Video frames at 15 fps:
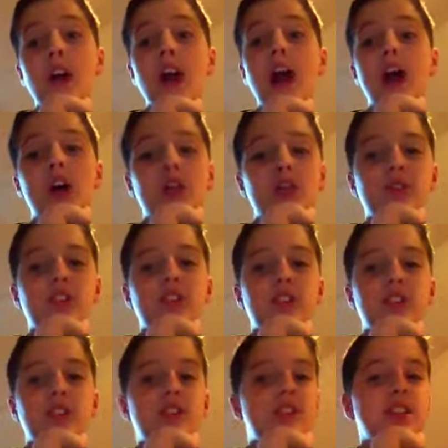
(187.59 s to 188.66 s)
how
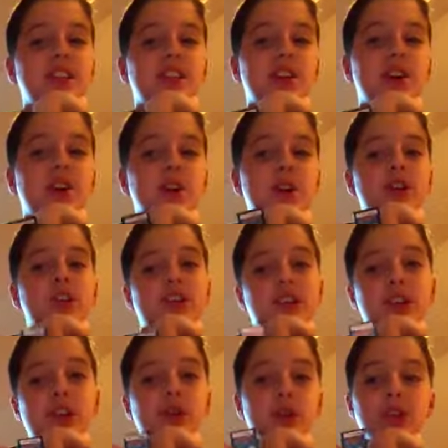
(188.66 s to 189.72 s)
Diddy Kong Racing
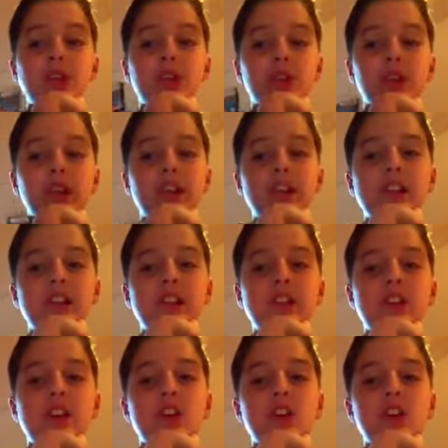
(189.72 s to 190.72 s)
the original is.